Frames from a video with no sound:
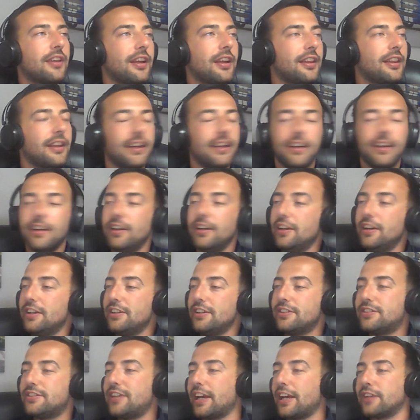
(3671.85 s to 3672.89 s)
And I think
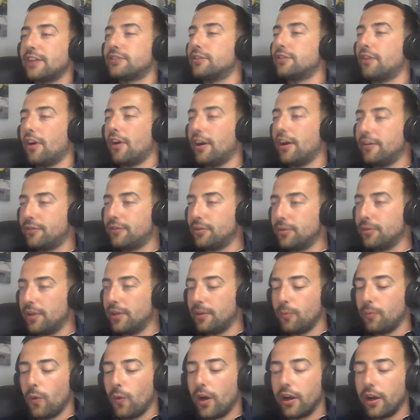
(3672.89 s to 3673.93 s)
6 arrived all
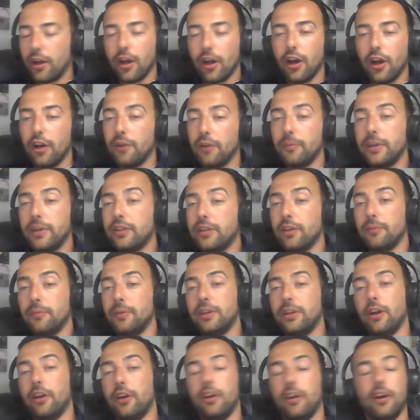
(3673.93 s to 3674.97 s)
in one go. We
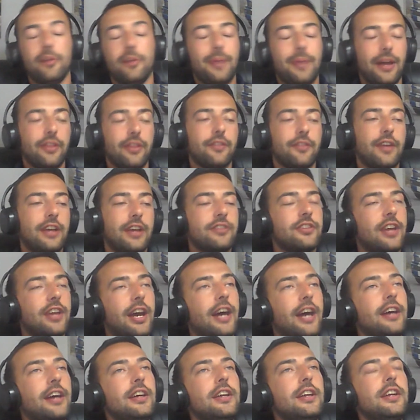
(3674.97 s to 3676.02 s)
don't know about the rest
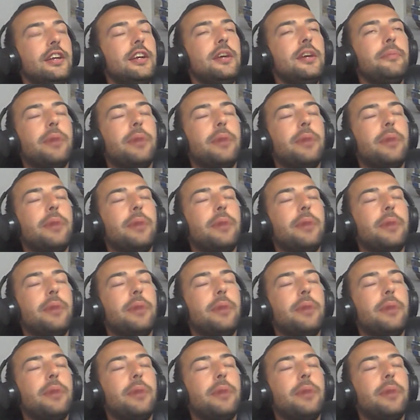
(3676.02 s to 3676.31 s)
yet.